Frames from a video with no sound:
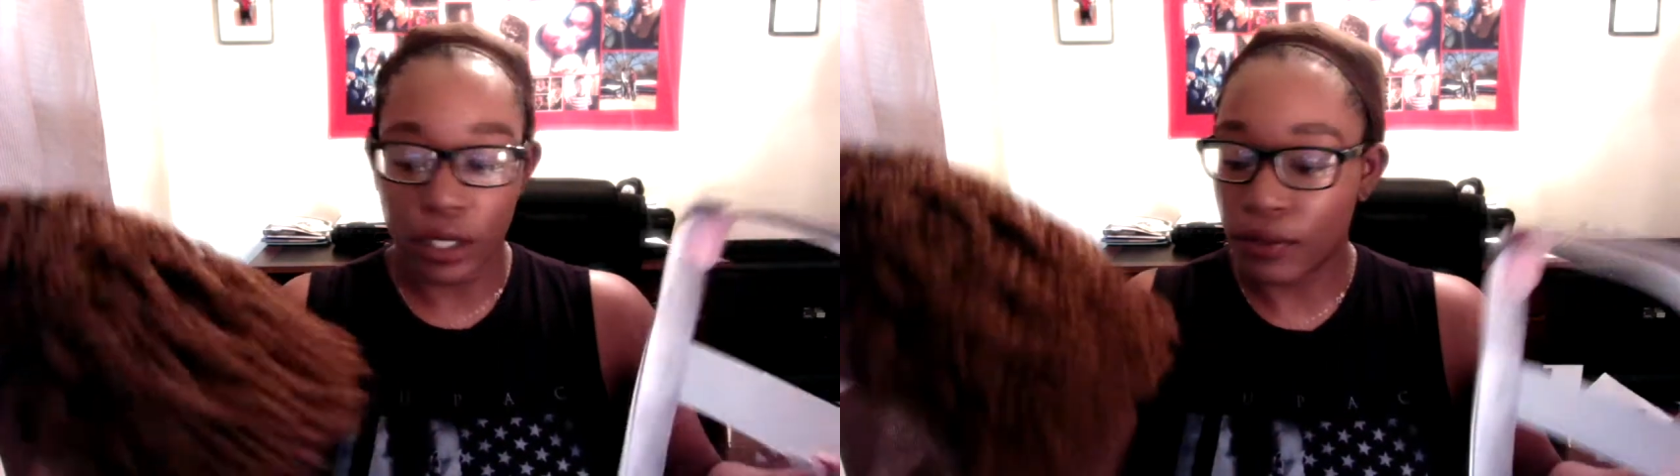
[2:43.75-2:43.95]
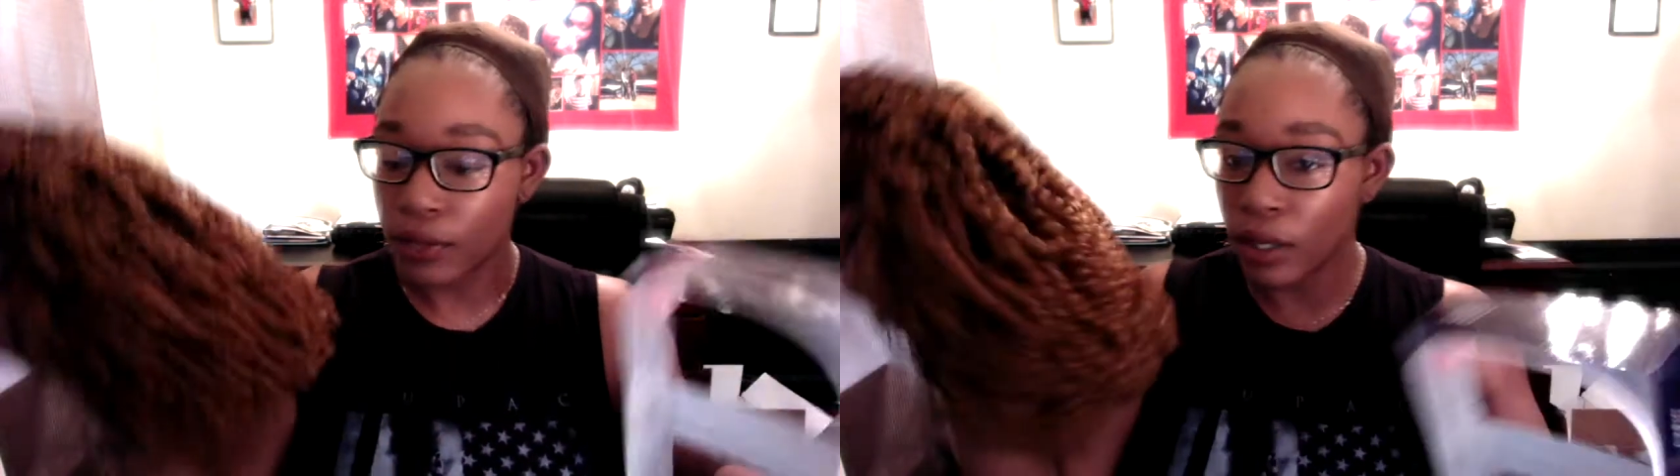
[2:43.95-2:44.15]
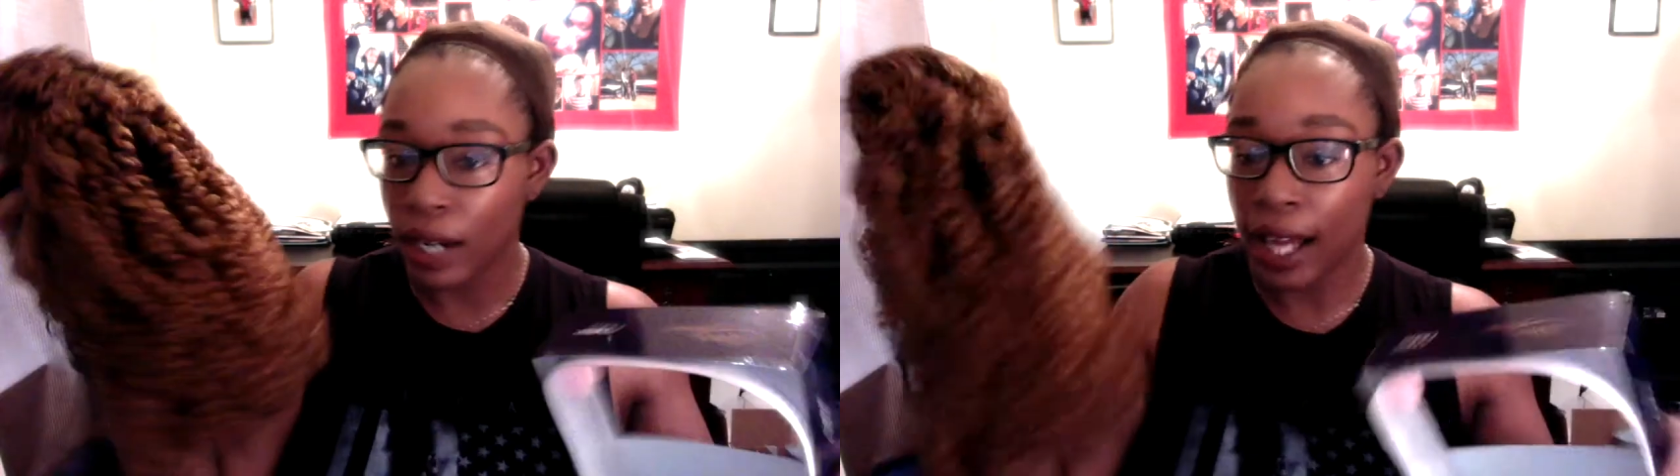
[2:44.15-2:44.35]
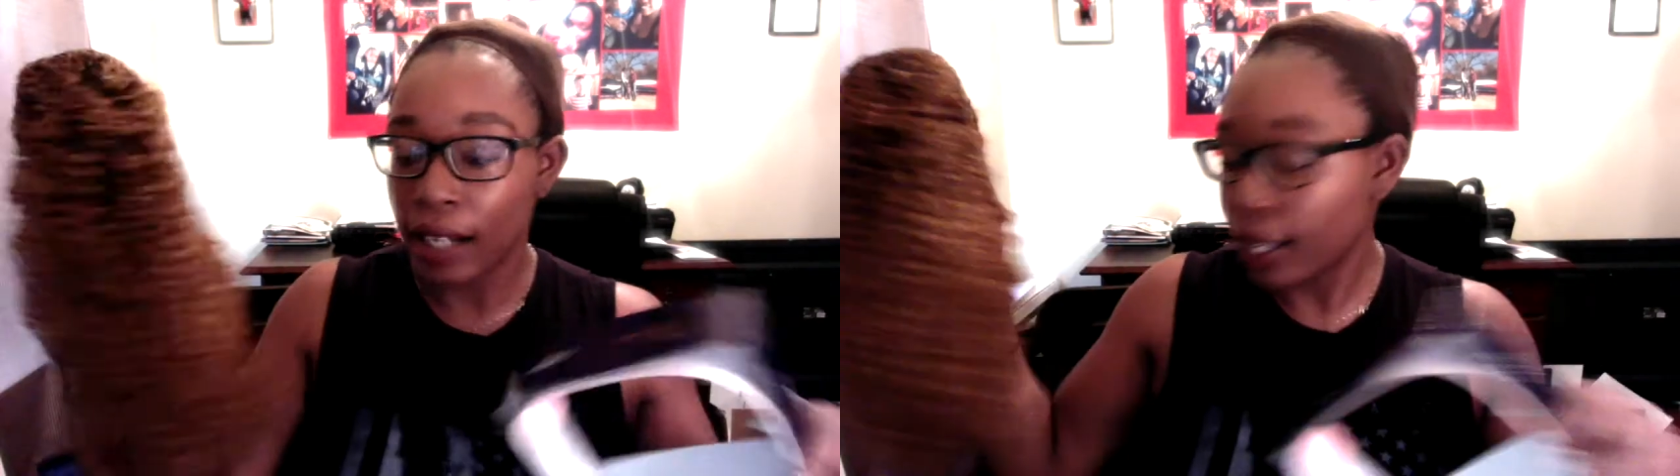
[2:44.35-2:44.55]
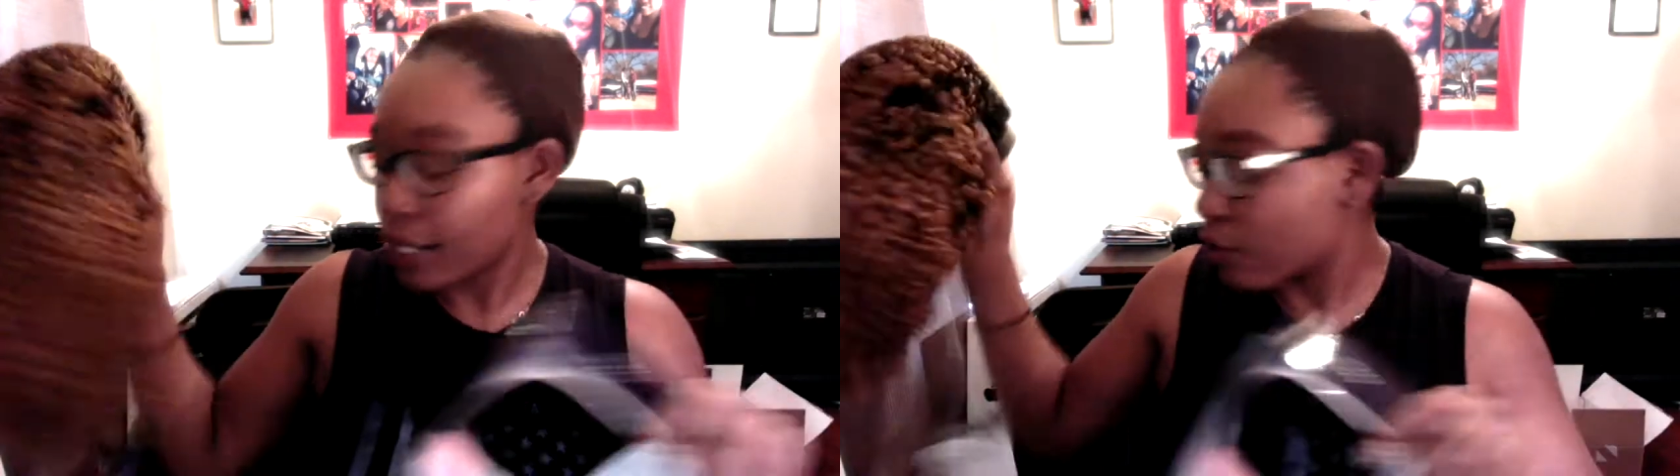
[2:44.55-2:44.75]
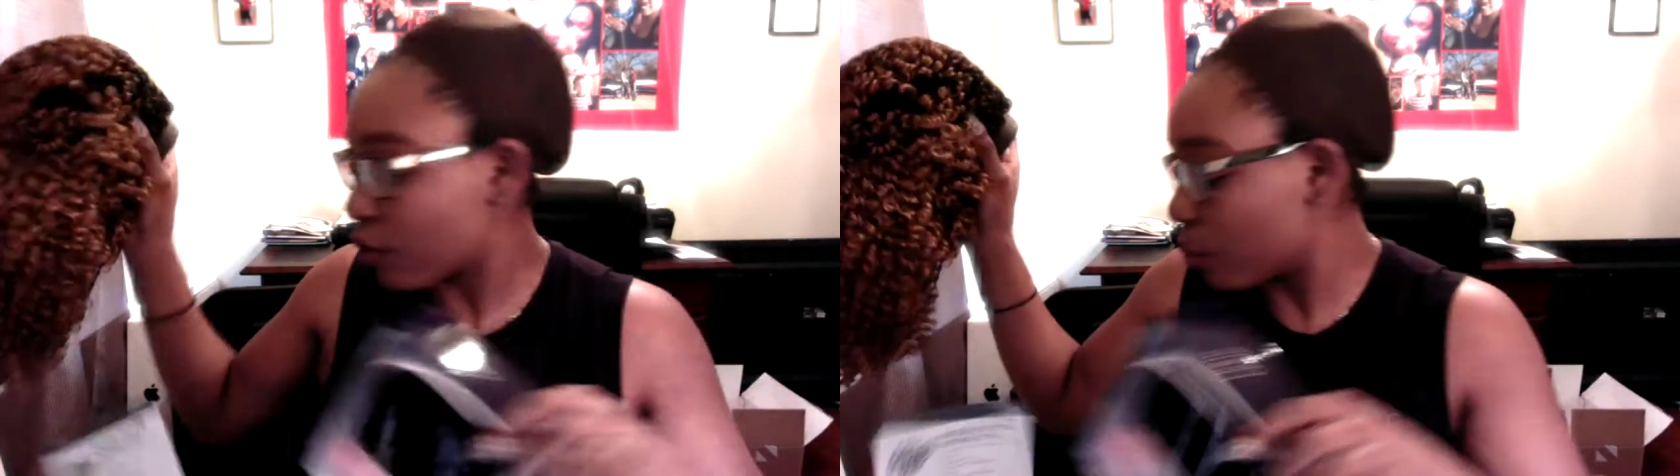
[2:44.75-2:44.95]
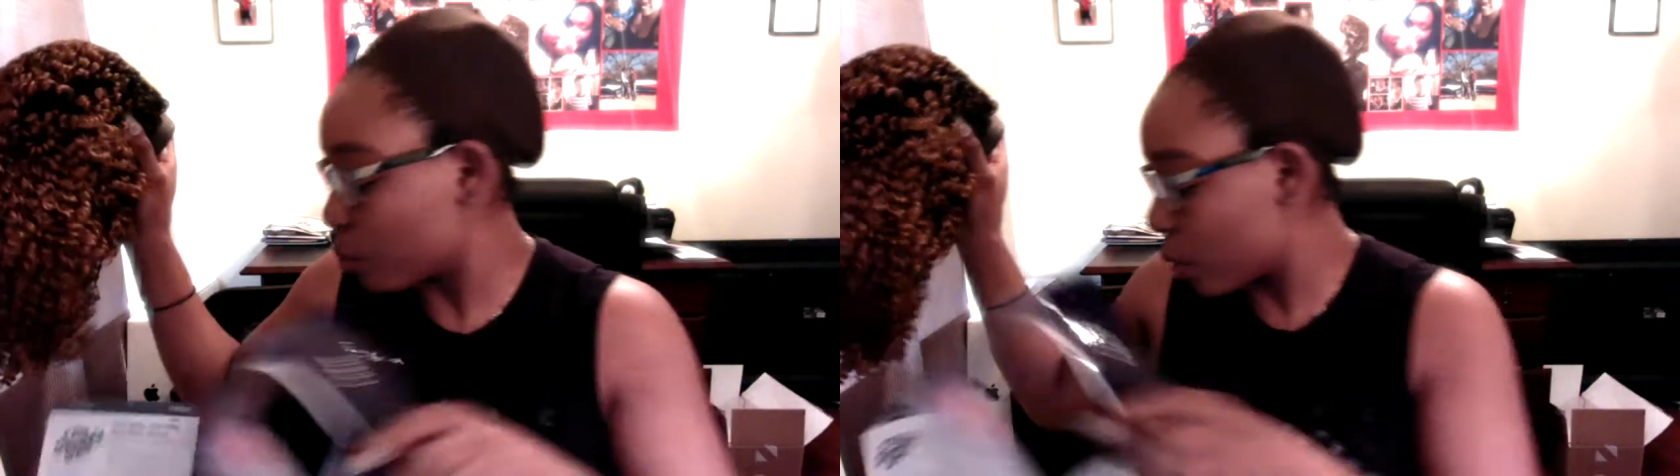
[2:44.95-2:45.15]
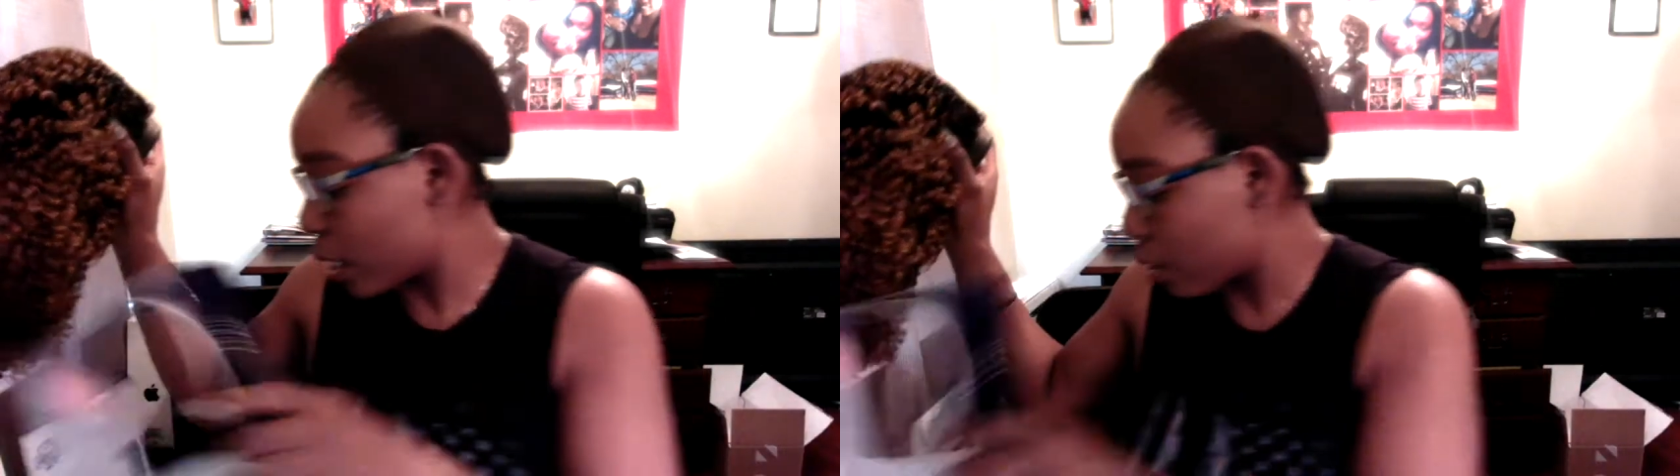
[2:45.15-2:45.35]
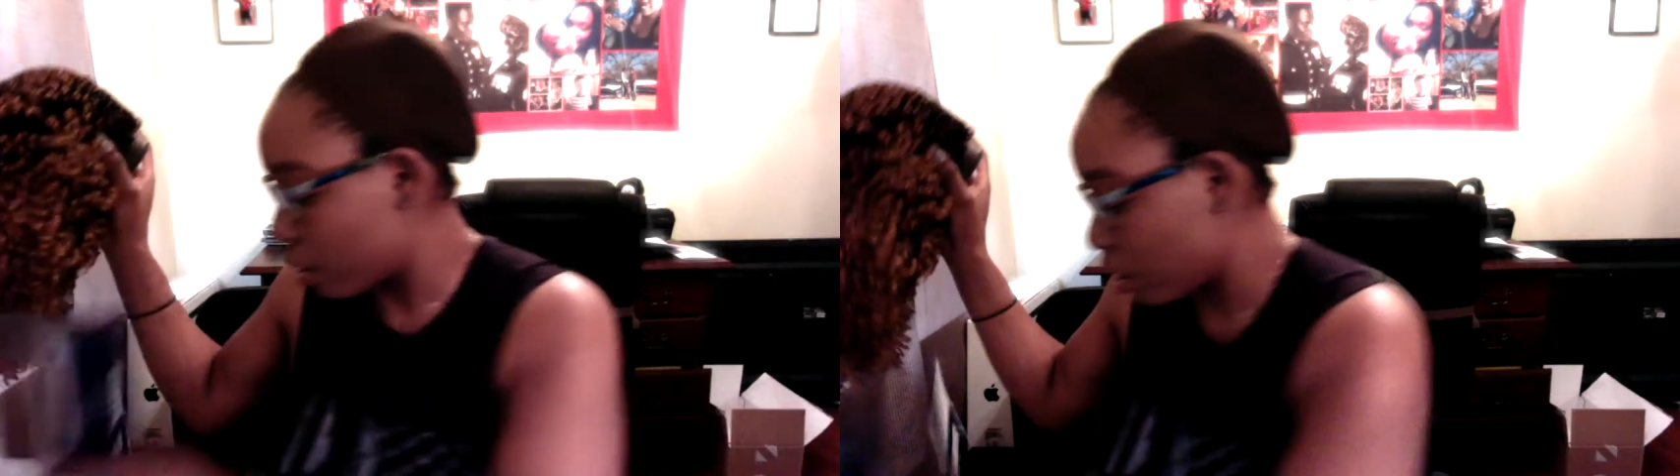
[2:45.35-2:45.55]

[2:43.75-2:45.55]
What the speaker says: if you're not a lace front wearer,